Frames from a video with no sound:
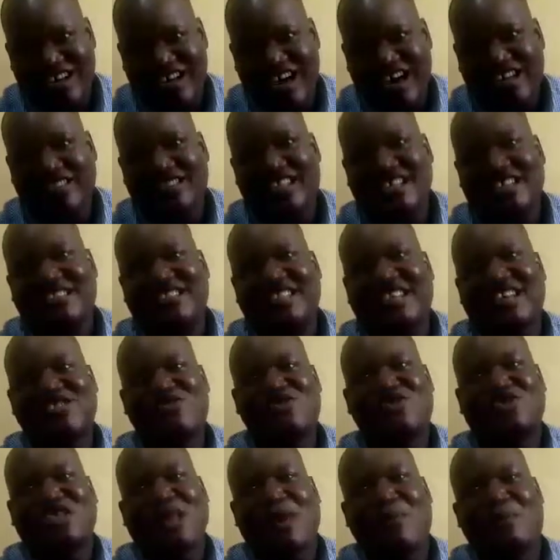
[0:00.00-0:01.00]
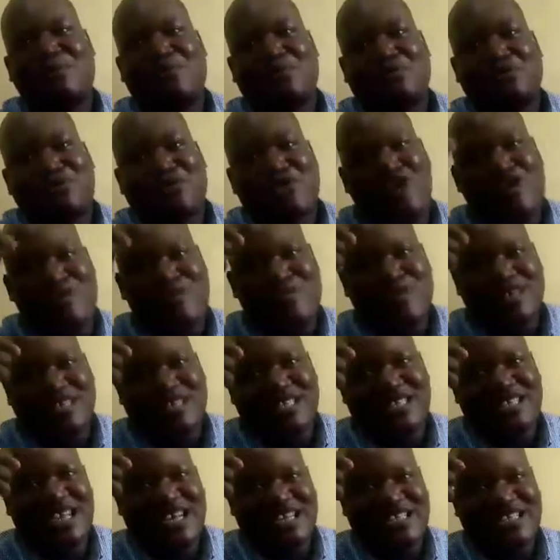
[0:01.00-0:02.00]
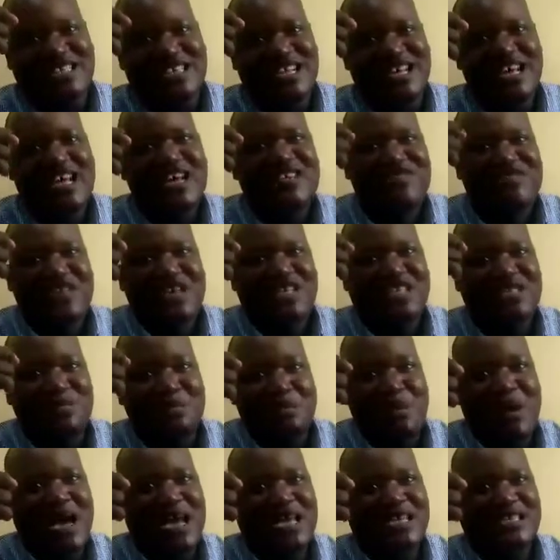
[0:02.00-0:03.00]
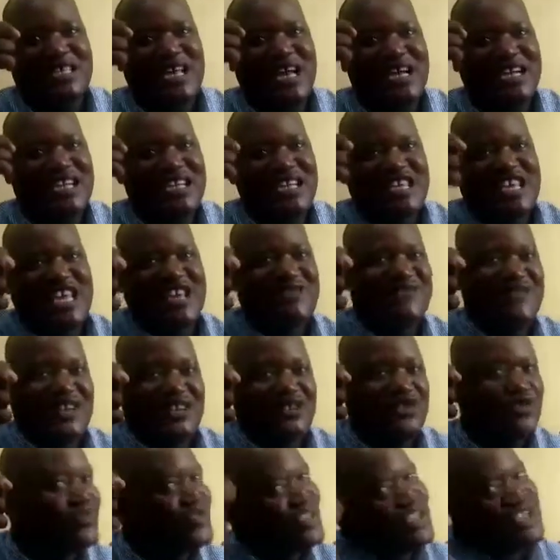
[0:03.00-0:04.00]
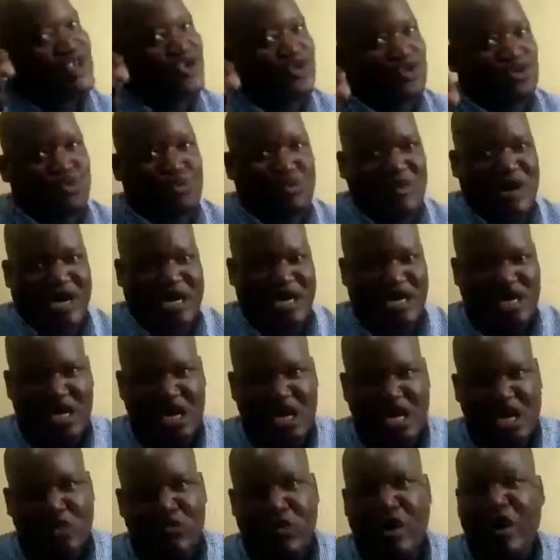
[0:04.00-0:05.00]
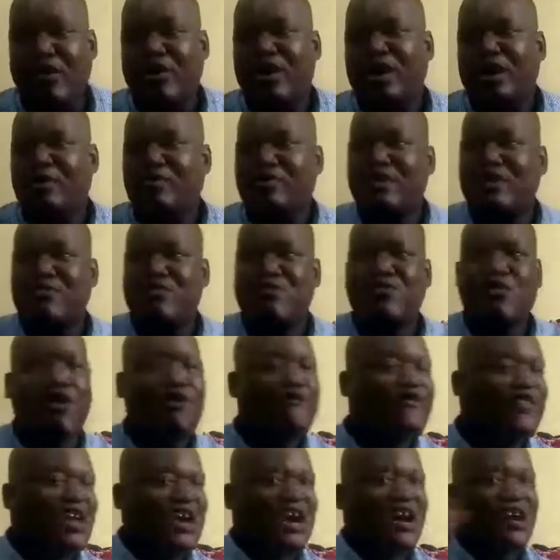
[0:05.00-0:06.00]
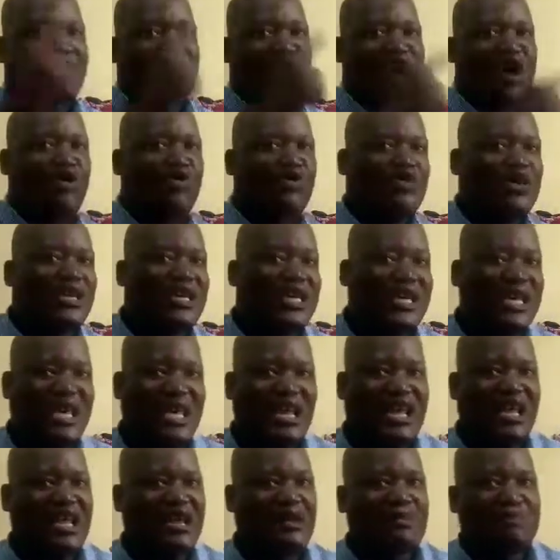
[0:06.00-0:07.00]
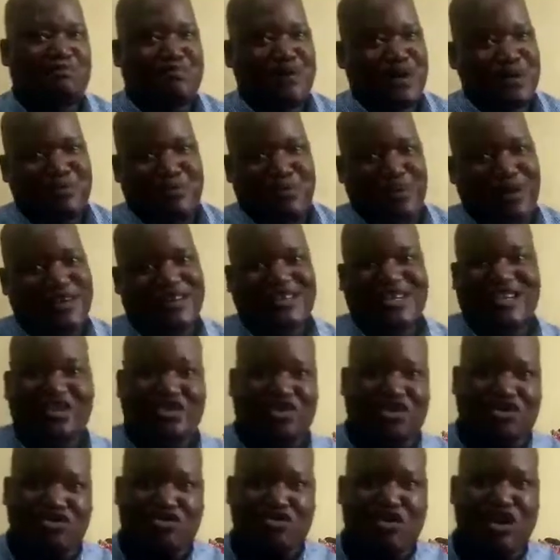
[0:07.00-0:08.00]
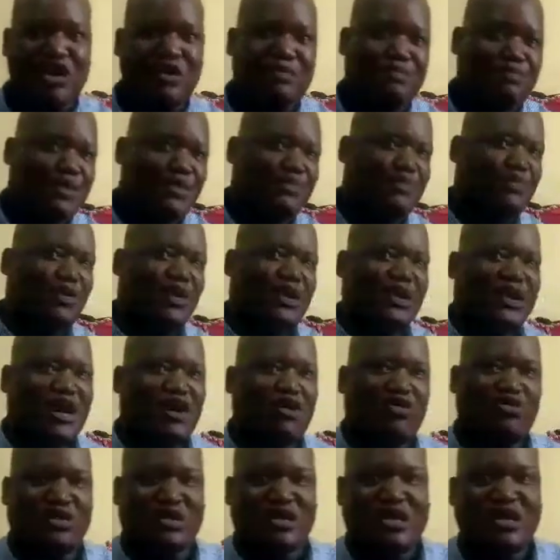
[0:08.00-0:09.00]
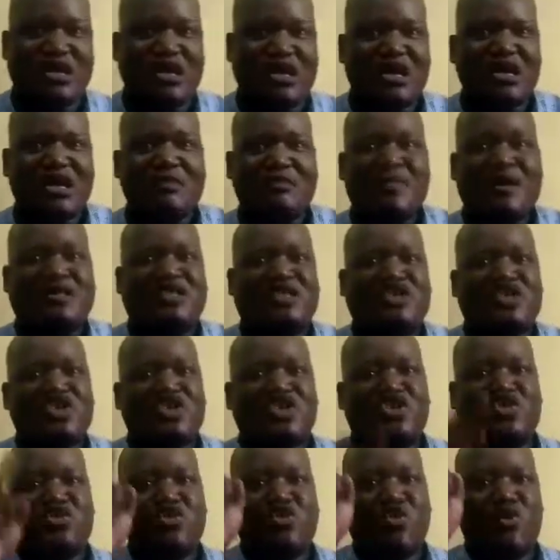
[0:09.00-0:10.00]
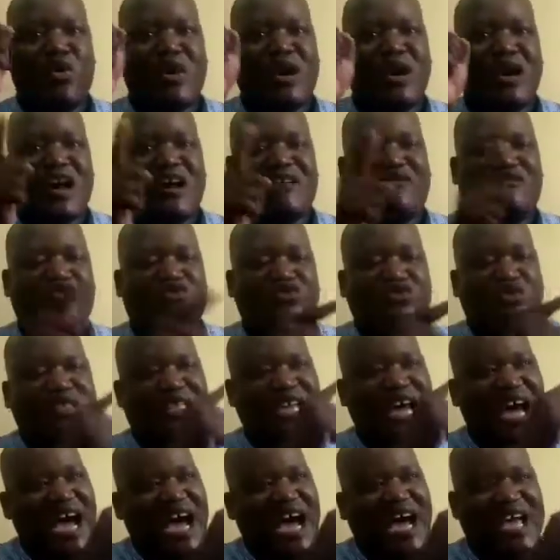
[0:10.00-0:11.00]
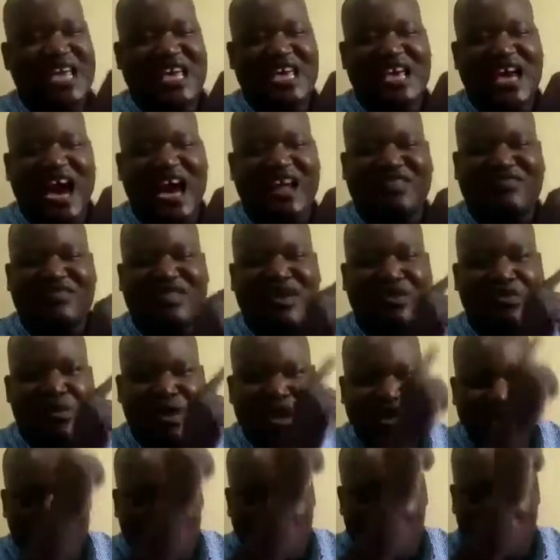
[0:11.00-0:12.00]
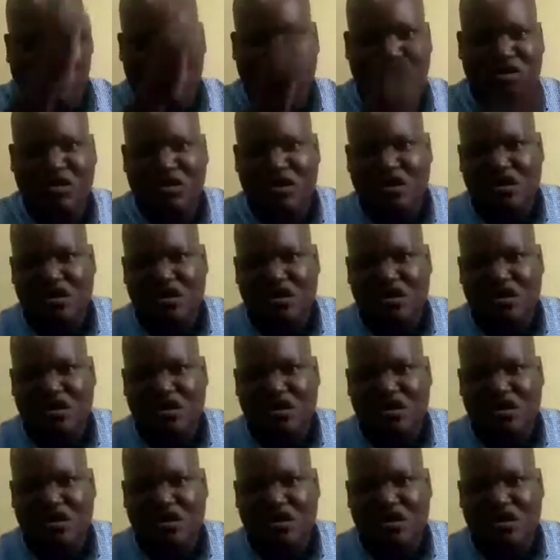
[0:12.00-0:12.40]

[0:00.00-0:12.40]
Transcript: And then there was a promise that the spies had given to this woman. We will be moving around killing people and destroying people around. But you will have to tie at the window.